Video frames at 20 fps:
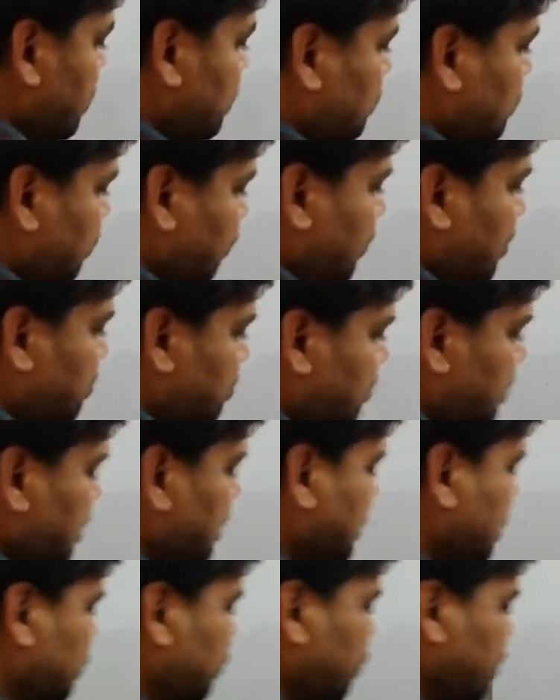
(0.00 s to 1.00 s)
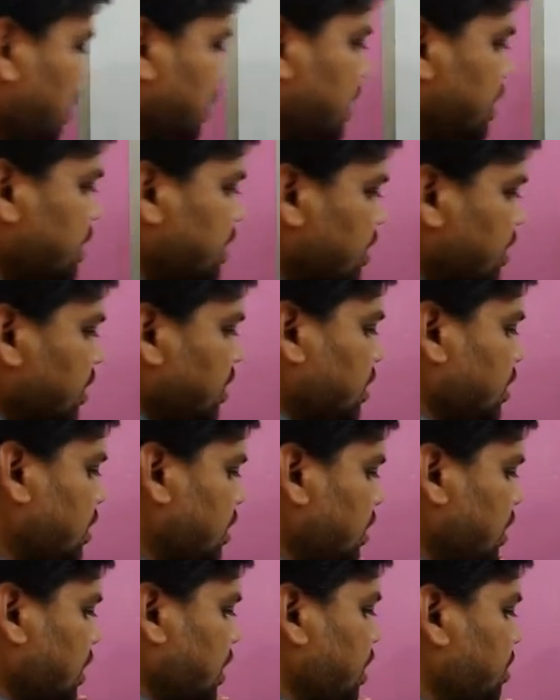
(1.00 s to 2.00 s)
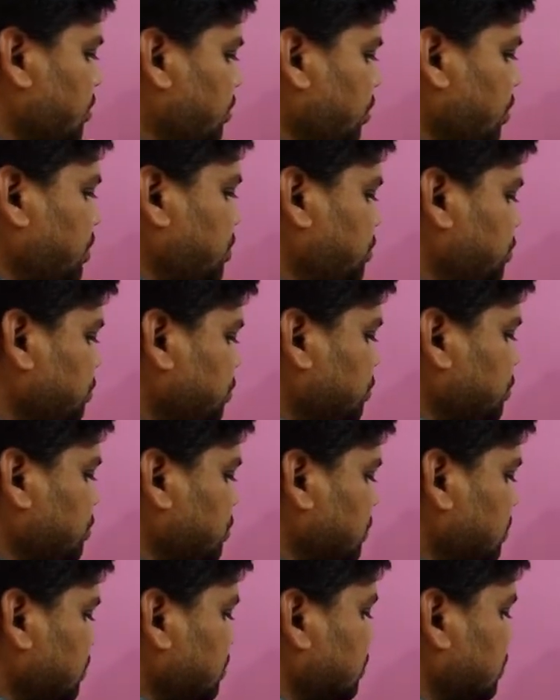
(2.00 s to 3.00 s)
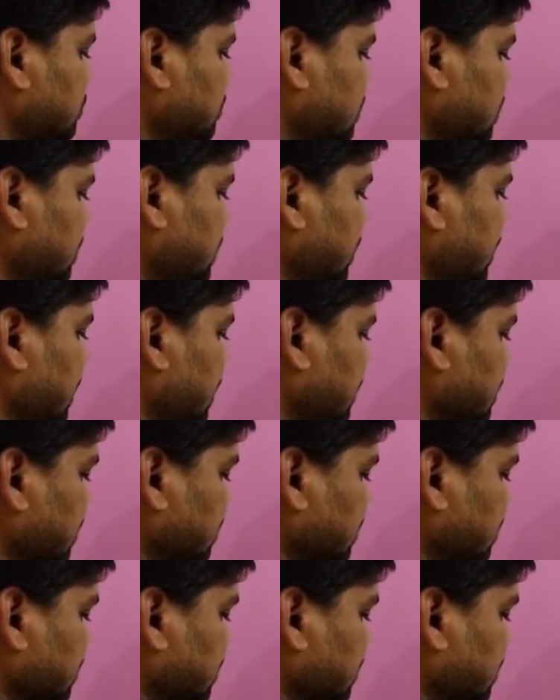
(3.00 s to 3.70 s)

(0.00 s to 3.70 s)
So from this only I'm going to take a